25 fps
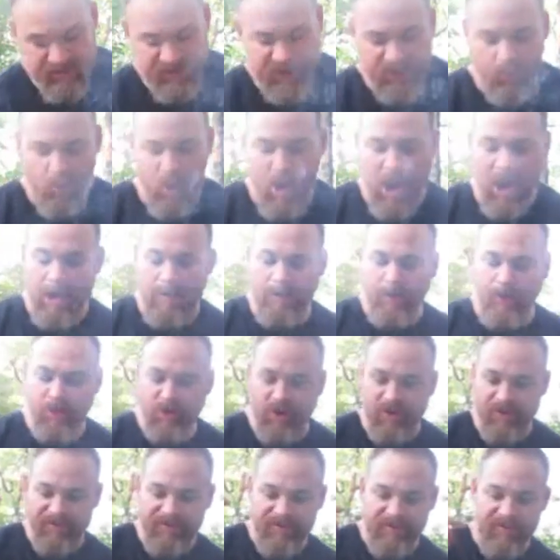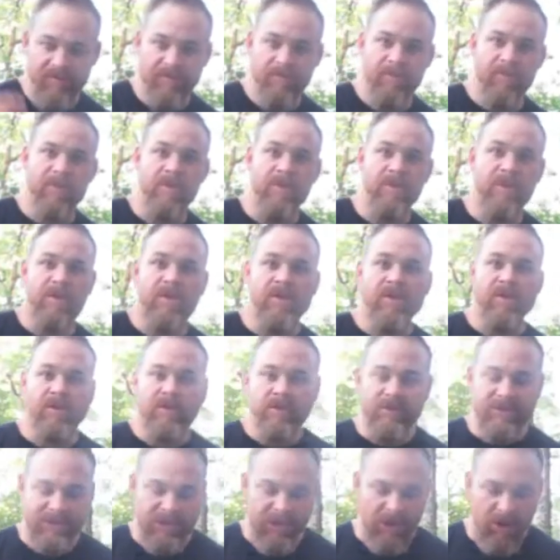It's waterproof,
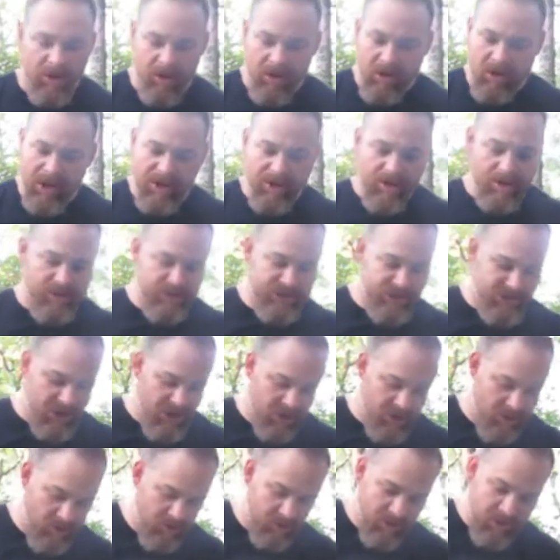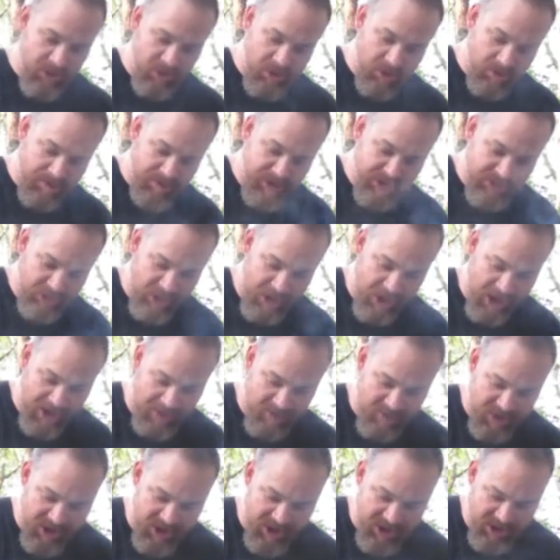so I know it's going to, you know, be dry
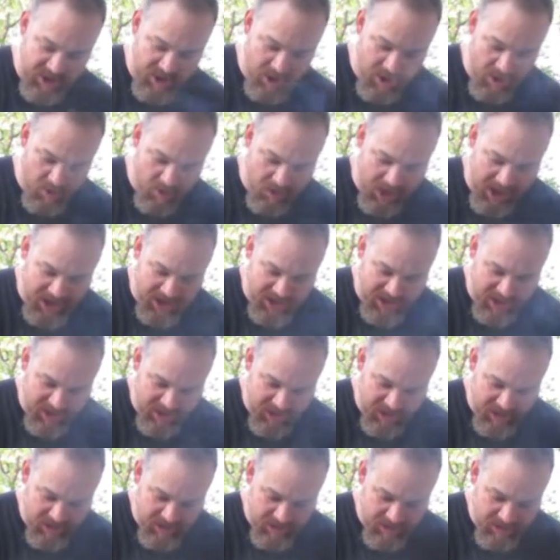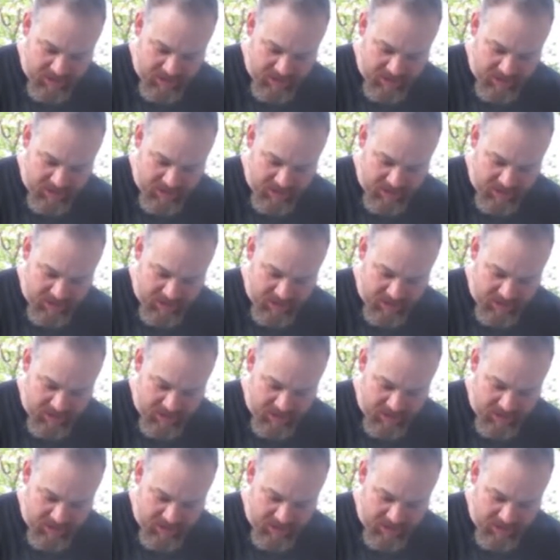and ready to go when I need it.